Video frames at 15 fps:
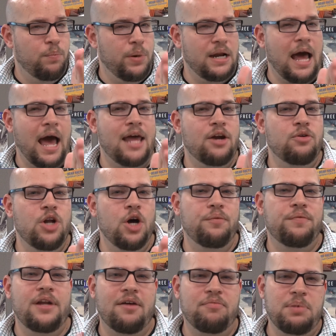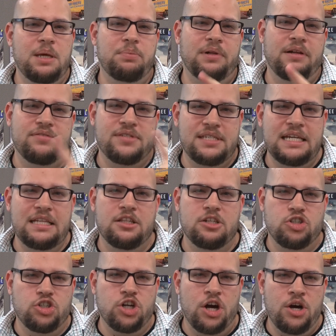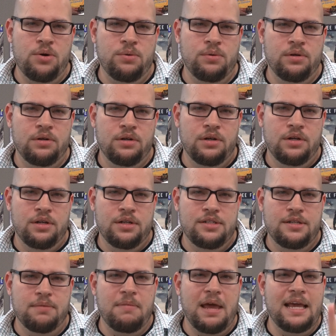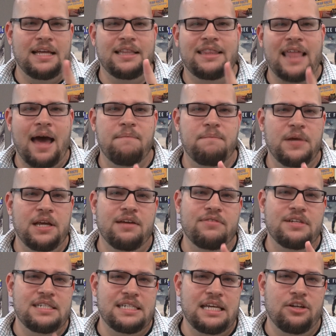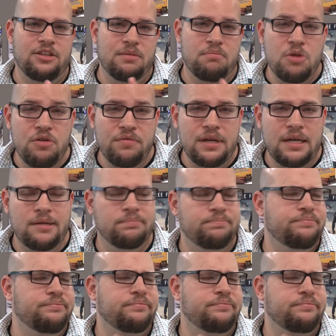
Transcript: but I don't know if enough people have seen the show to make it that big of a deal in the movie.